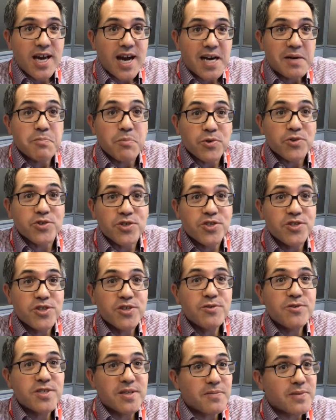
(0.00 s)
and want to
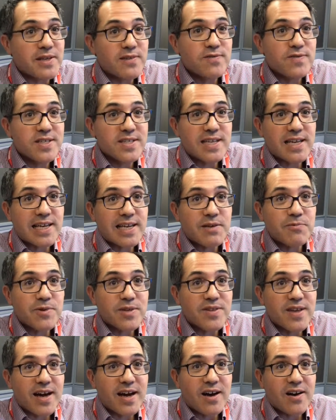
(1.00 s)
do something physically
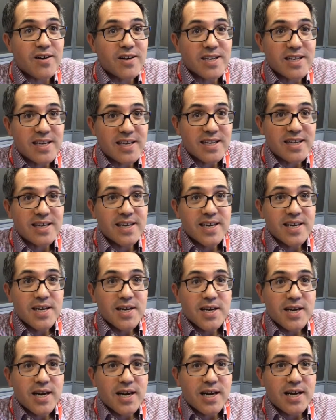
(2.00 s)
with that, i.e.
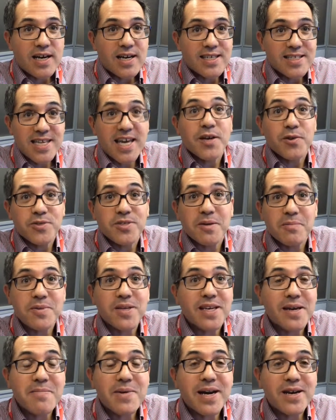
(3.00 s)
tell
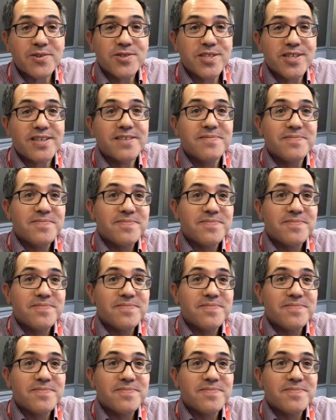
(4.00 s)
somebody about it?